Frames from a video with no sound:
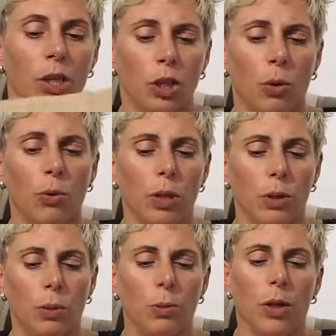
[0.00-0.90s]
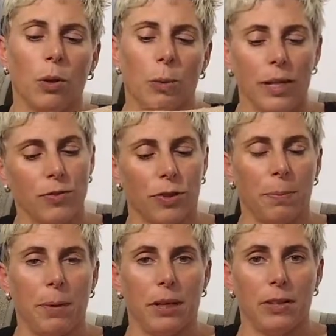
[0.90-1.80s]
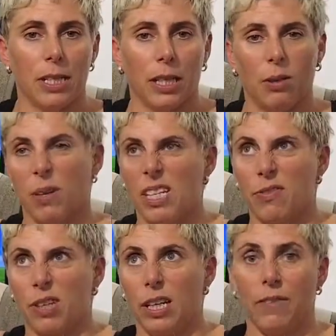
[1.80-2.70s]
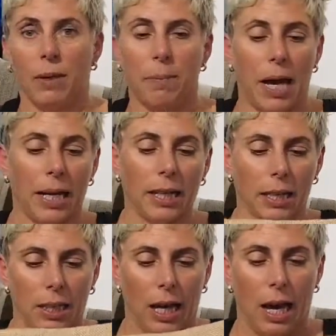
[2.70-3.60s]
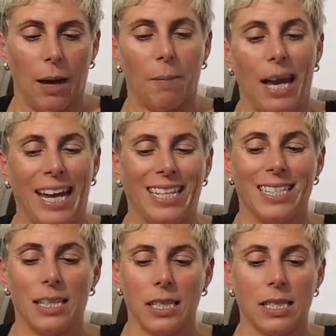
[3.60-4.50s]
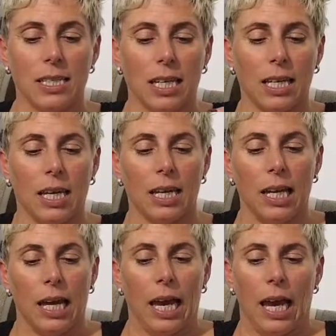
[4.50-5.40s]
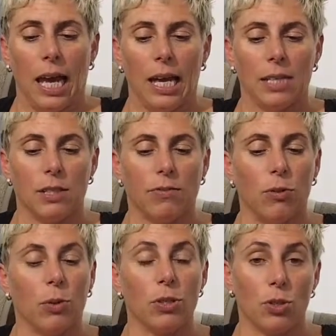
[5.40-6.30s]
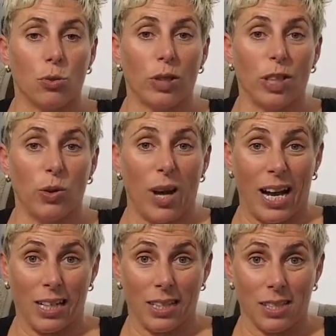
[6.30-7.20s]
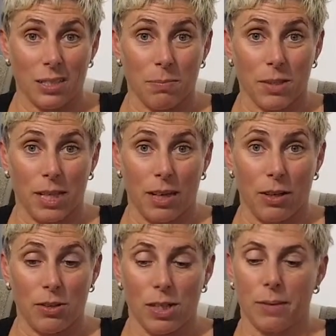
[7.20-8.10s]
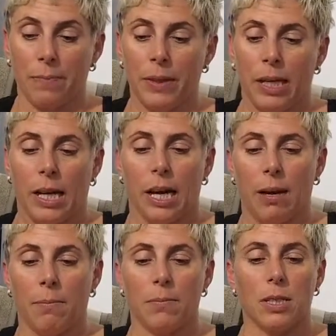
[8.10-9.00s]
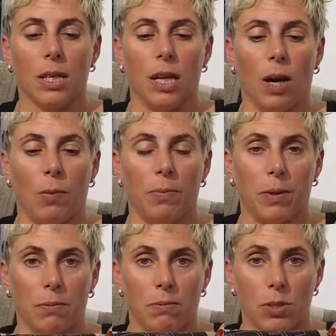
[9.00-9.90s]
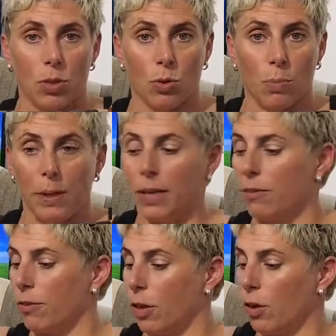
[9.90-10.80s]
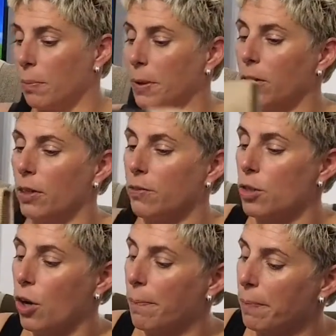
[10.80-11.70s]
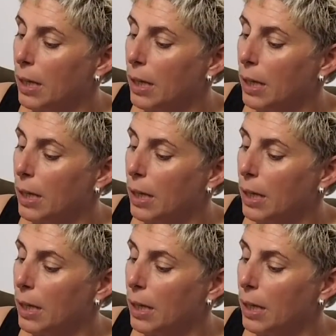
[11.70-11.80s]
cool little waste-free parenting or waste-free living pack, and this here is for storing your onions and potatoes in, to help them store better for a longer period of time.